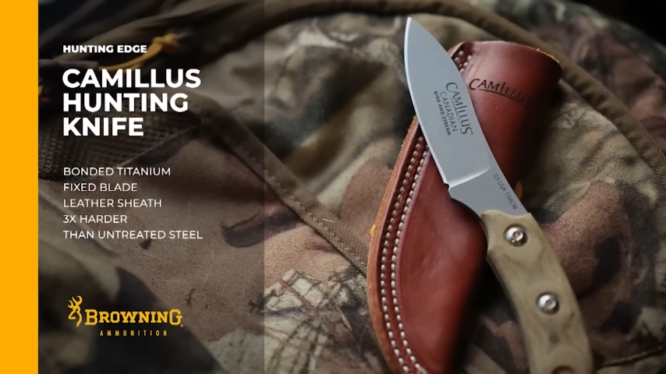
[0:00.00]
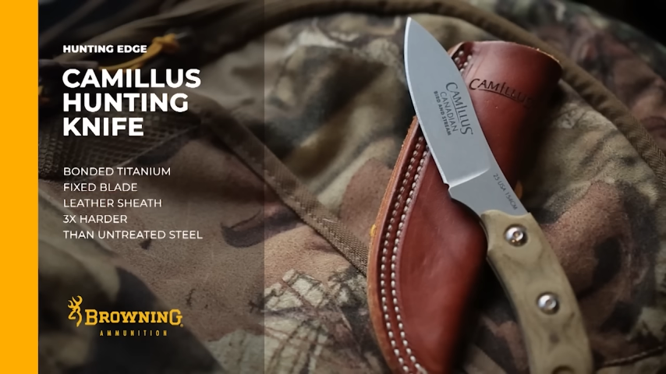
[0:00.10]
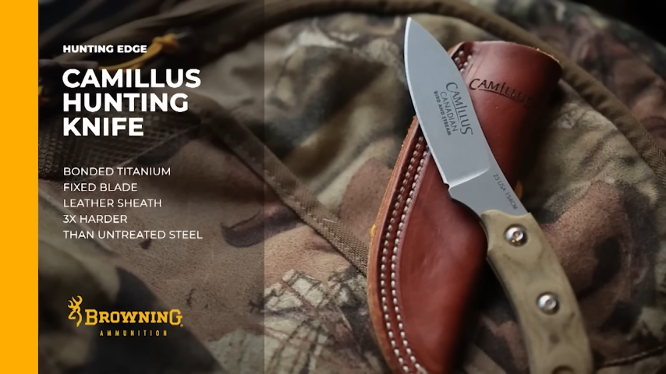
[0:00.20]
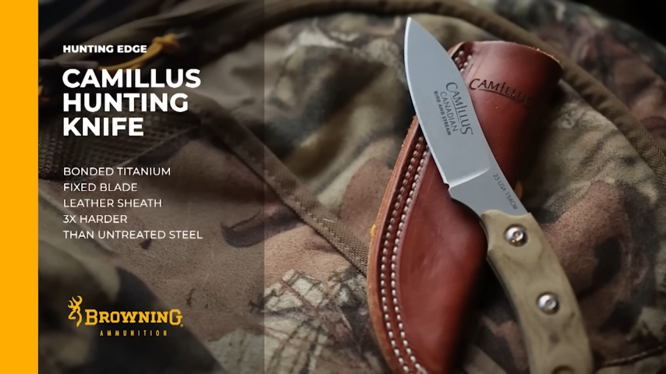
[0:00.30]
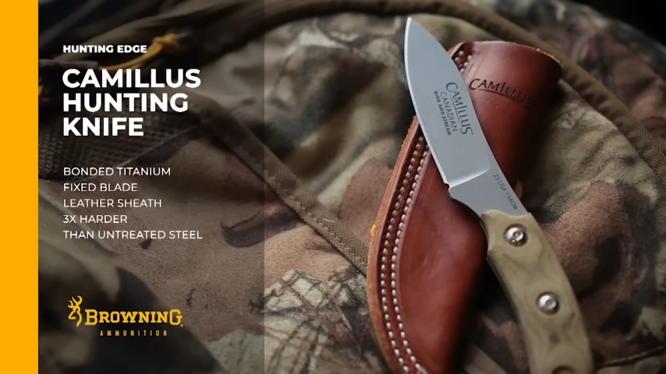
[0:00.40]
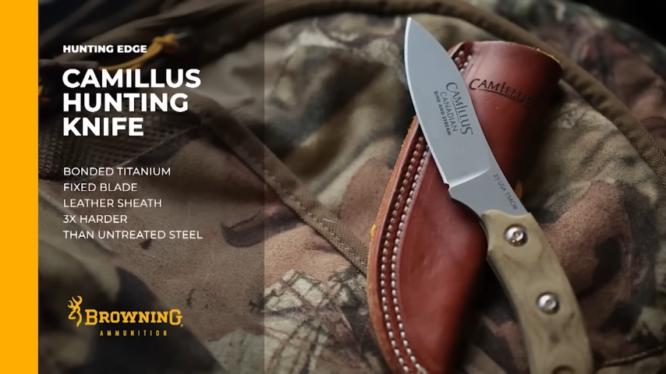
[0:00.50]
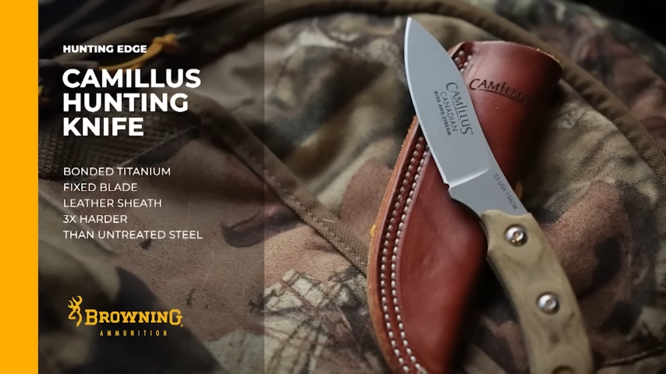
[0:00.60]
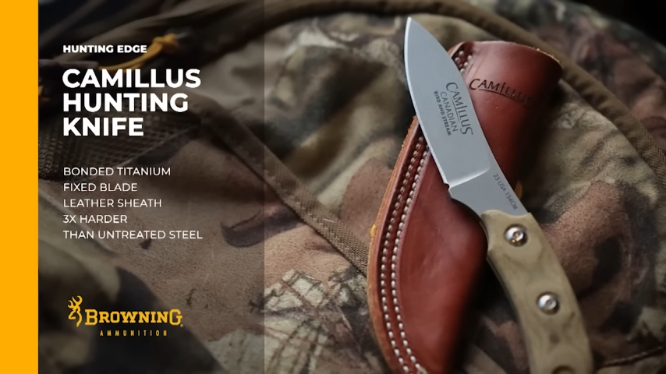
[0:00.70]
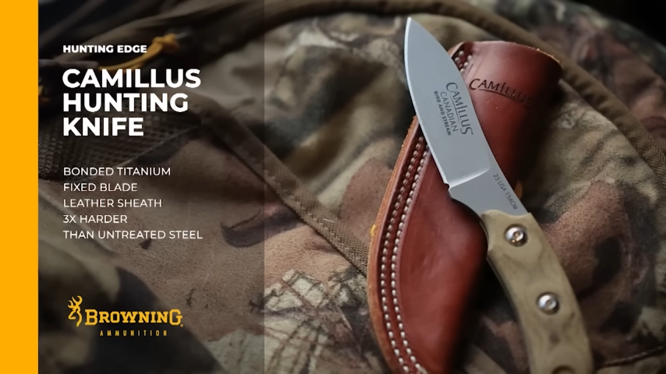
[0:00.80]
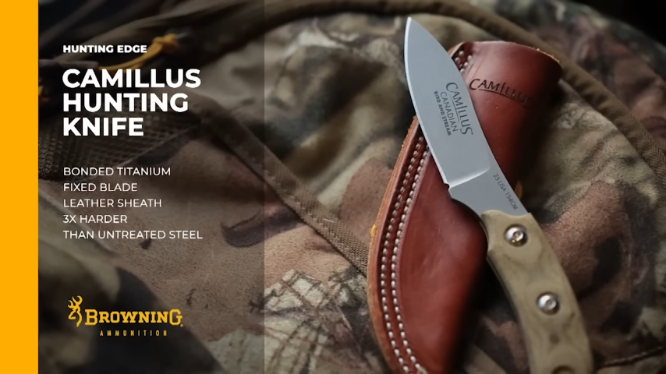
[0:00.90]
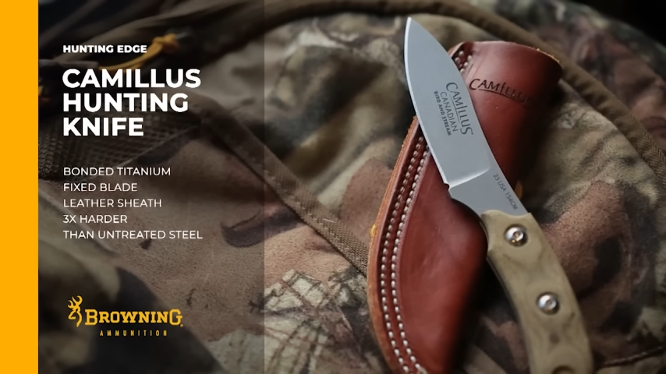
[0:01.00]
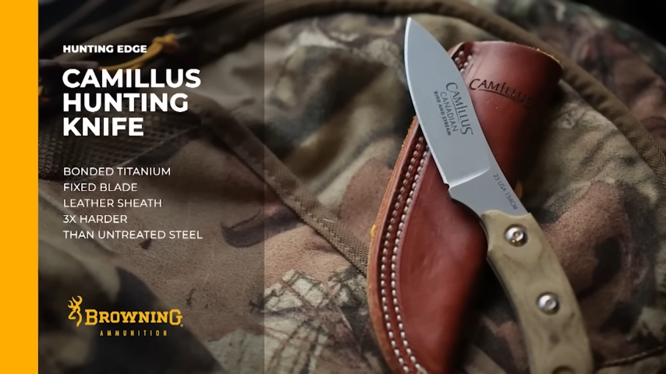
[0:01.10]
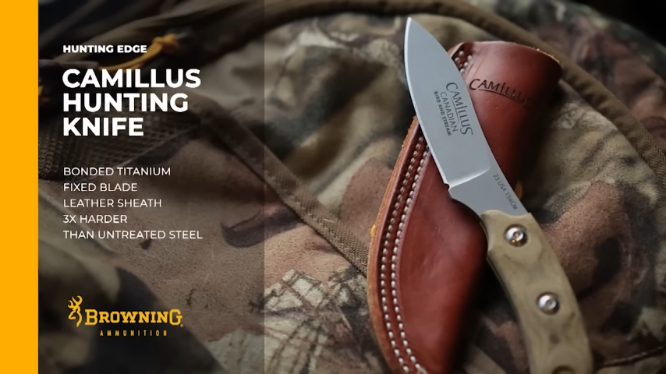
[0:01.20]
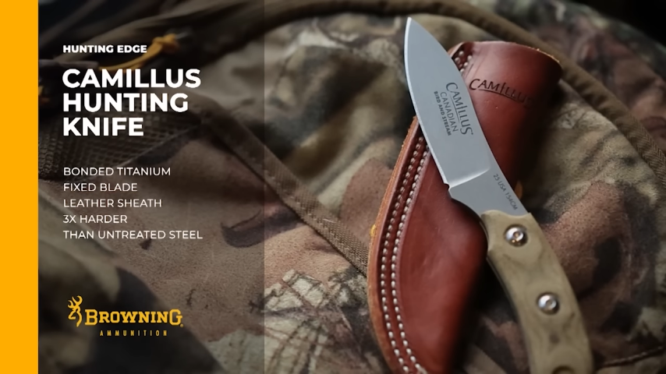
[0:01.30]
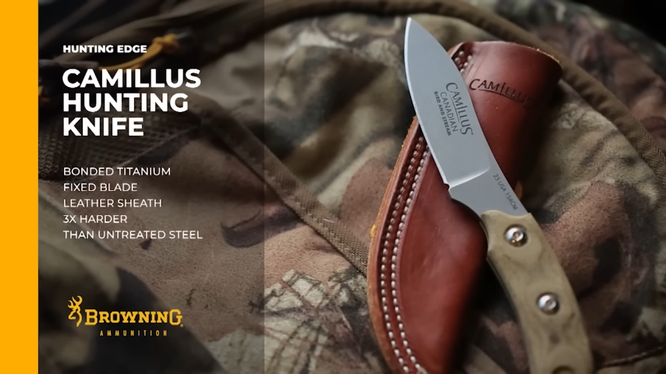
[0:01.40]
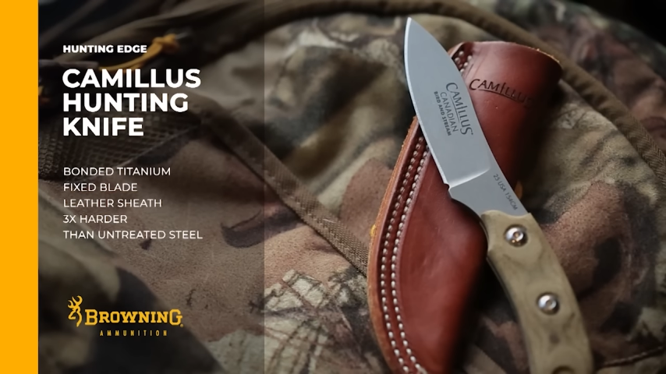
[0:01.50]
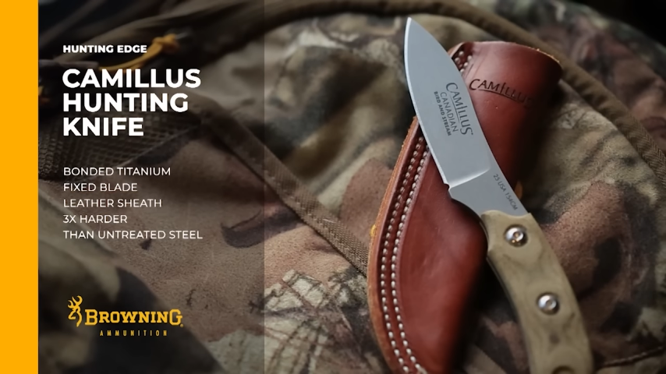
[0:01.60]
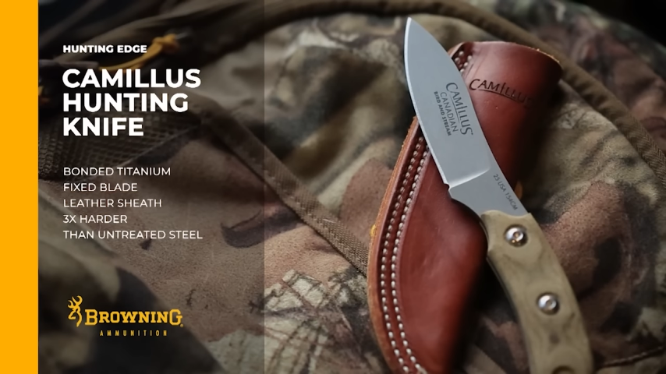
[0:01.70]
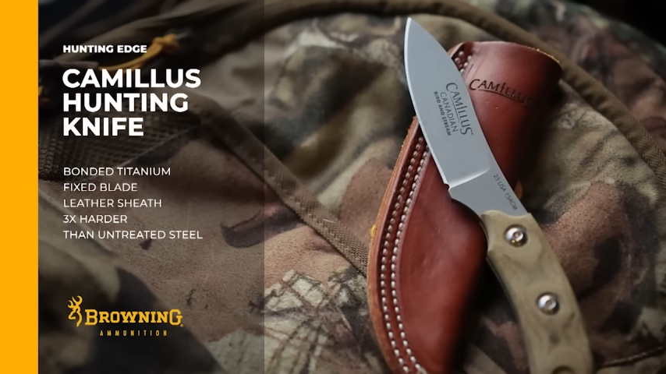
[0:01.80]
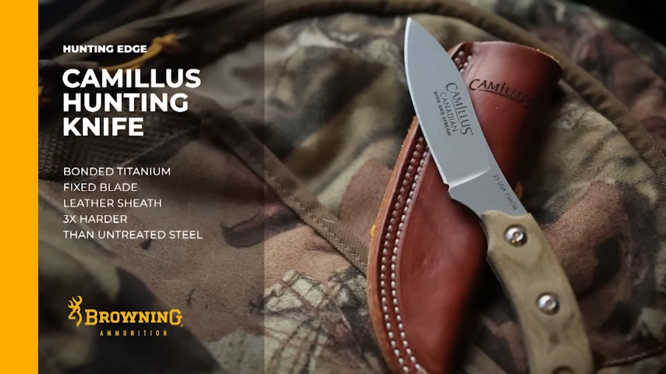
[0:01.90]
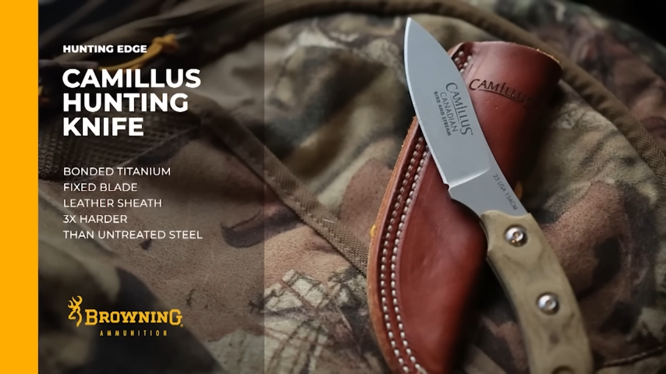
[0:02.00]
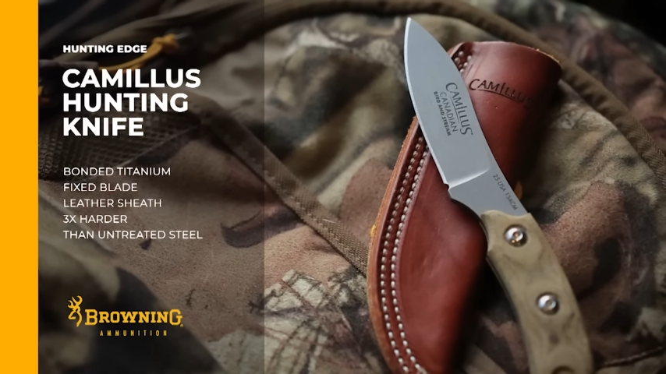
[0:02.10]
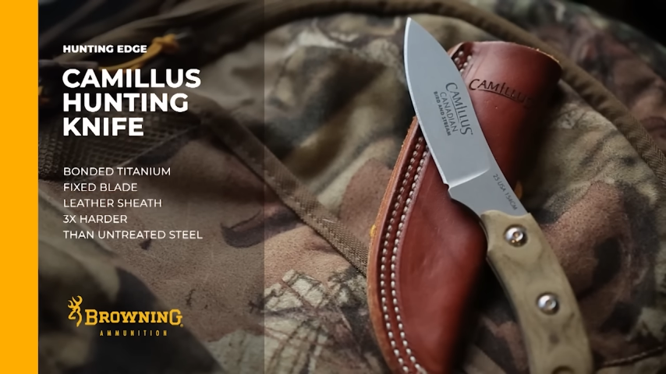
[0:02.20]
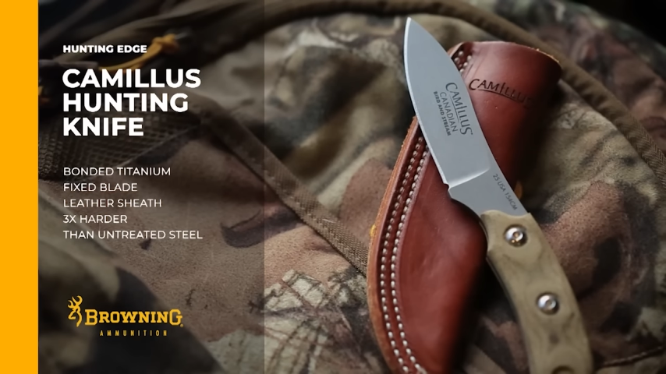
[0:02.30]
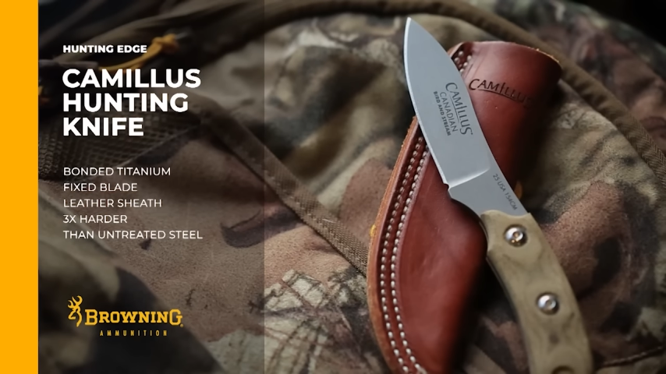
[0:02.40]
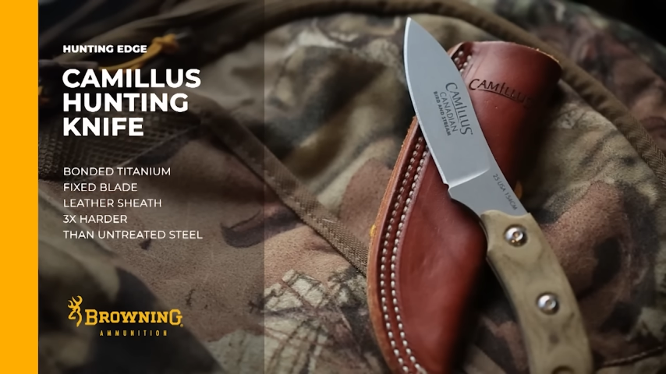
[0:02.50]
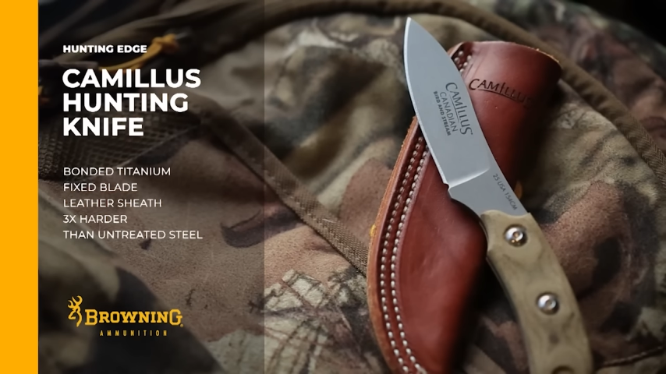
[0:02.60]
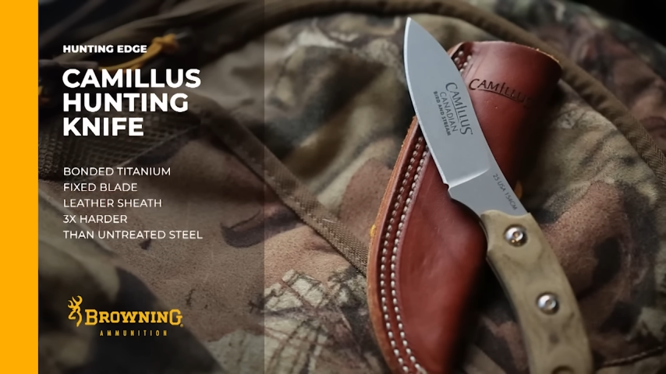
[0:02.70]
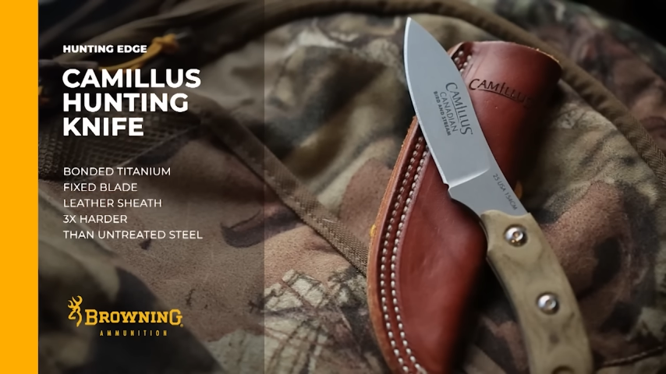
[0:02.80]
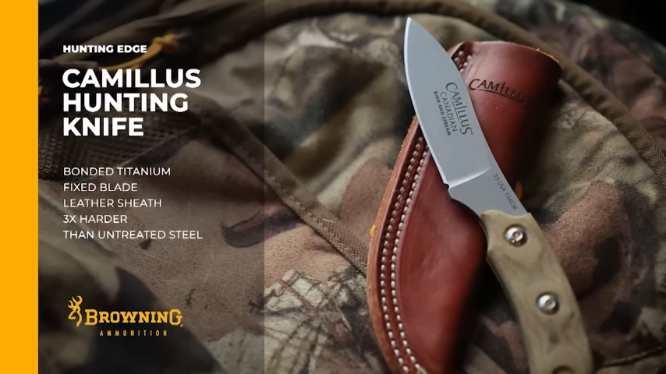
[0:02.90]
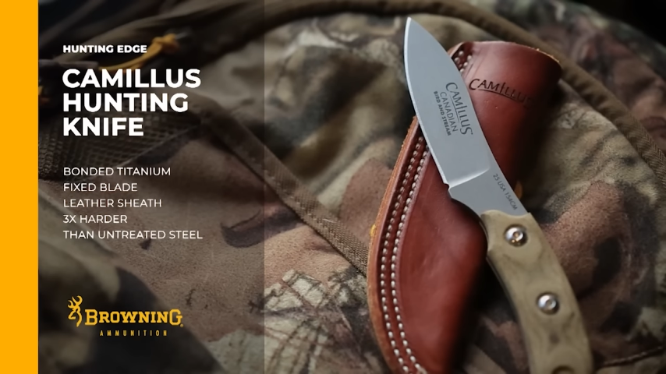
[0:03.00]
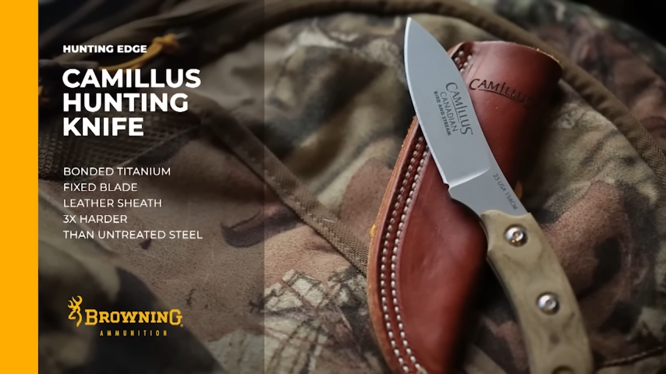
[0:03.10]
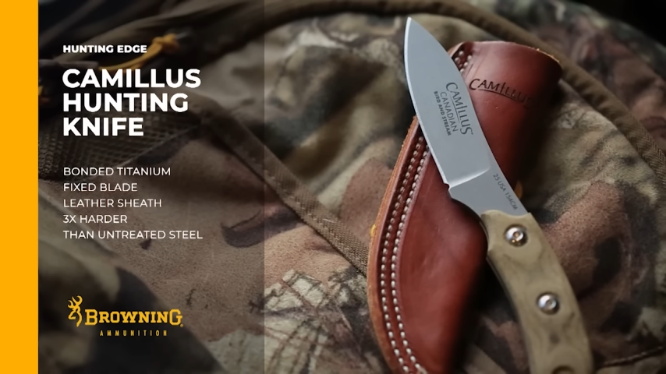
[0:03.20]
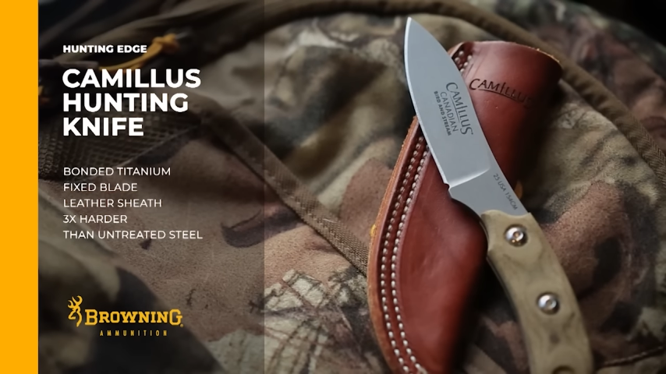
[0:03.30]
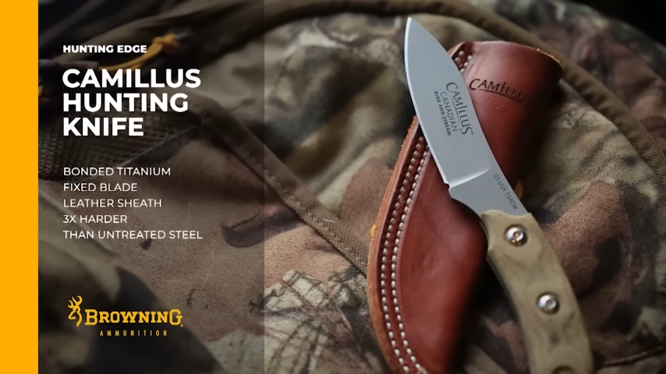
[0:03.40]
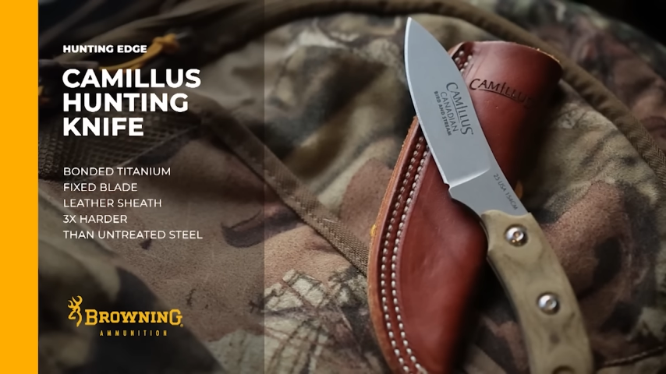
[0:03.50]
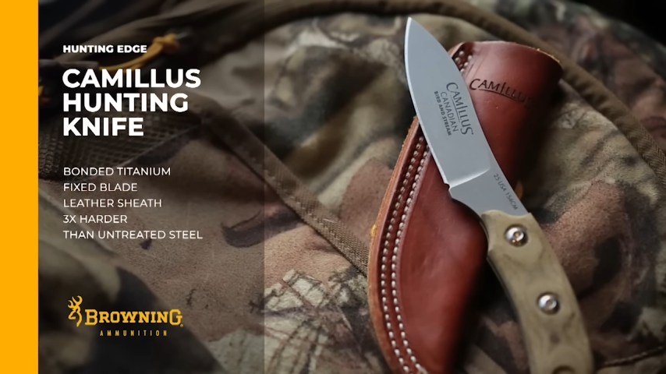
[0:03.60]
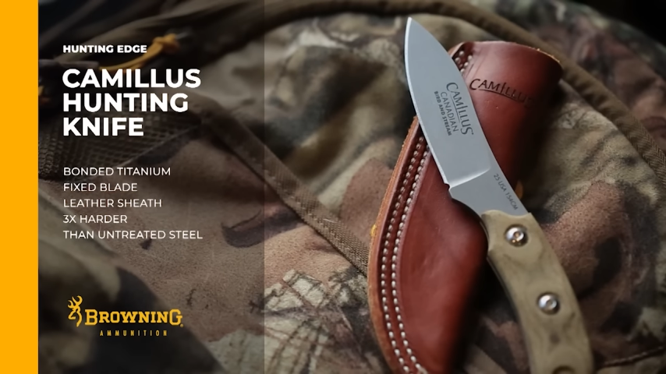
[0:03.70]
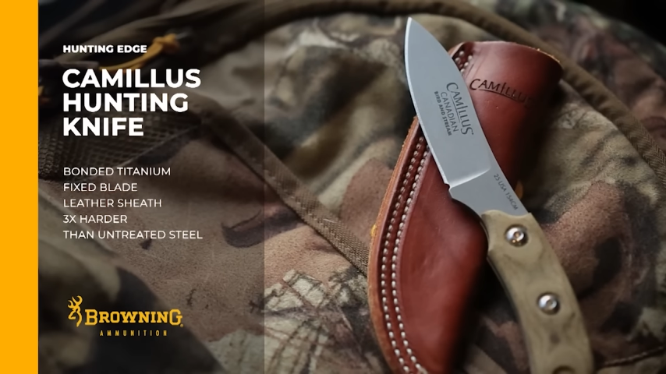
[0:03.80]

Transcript: Nobody's mouth can be seen.